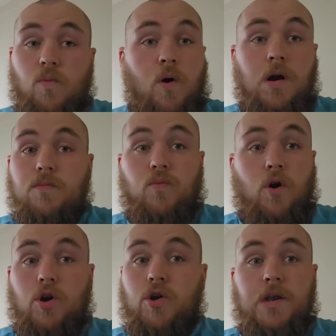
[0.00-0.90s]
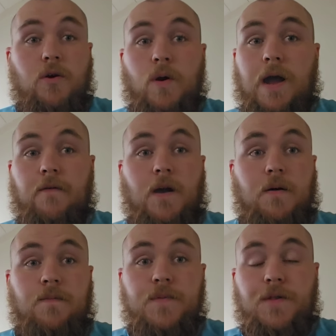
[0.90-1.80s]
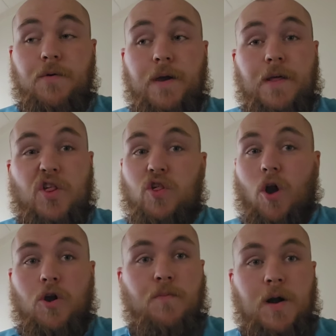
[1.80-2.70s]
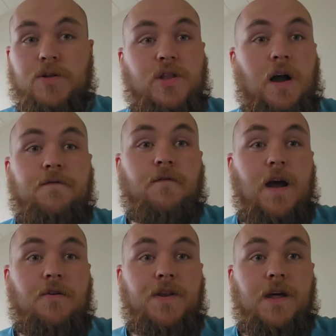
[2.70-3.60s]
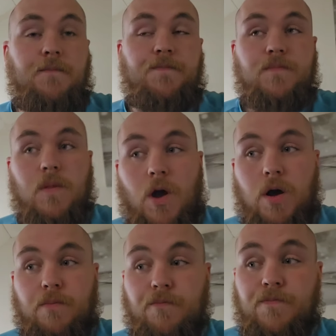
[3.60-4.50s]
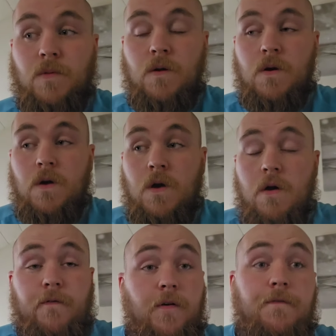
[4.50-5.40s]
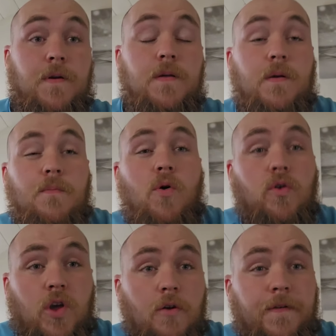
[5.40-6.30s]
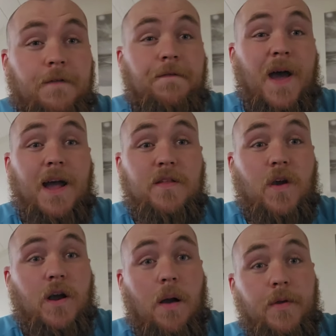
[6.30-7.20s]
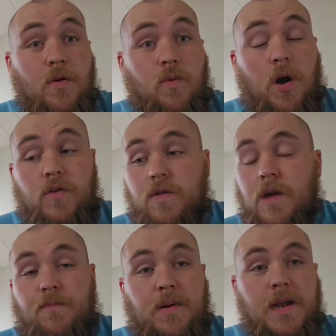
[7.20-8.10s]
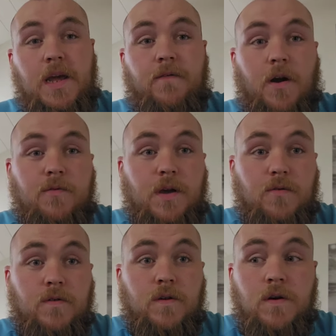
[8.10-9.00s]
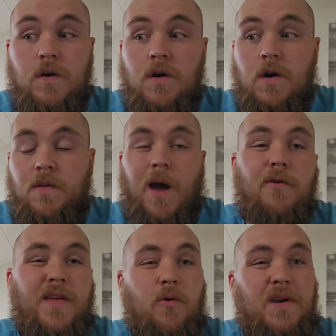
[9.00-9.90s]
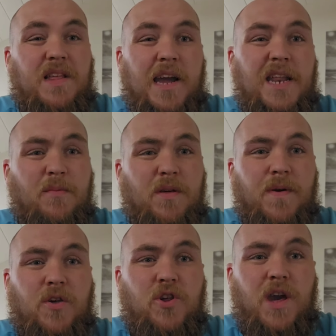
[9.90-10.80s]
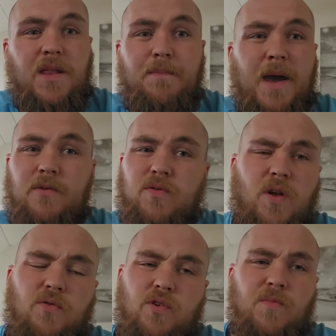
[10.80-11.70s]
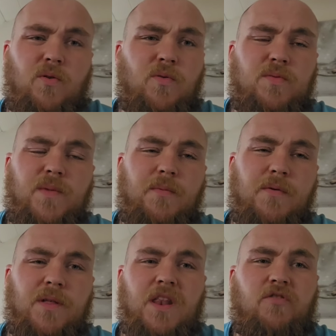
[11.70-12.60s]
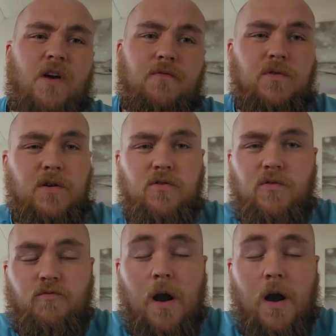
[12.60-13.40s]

what a good little area to do it. There's so much stuff around it. More so for the fans that are coming to watch, there's plenty of hotels. The hotel we stayed in was a bit shit. The bed was too small. It was in the travel lodge